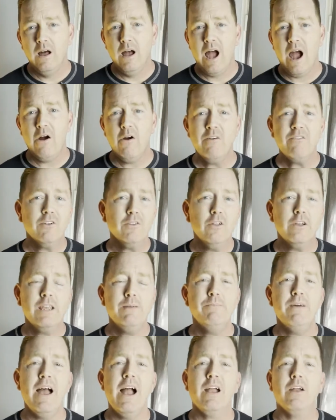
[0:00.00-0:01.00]
However,
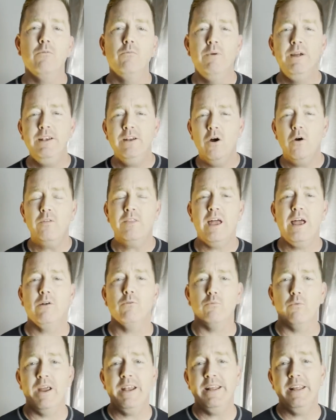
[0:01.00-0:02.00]
looking back, we know
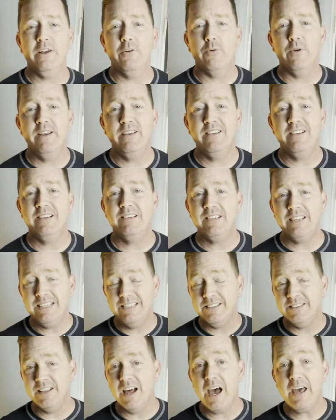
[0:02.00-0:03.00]
that rent increases
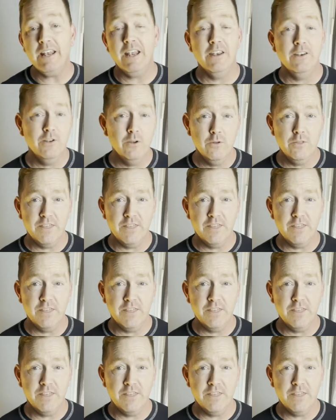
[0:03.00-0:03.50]
is not a new